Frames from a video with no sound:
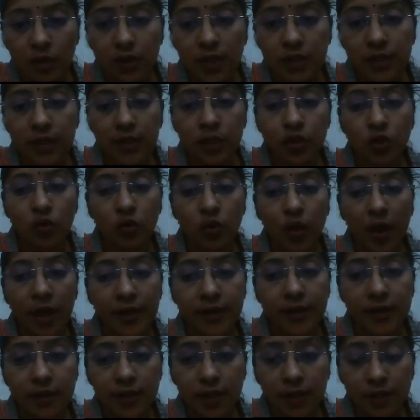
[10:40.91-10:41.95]
This leads to
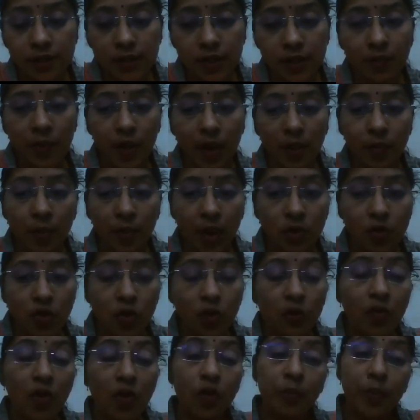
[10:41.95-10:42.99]
excessive amount of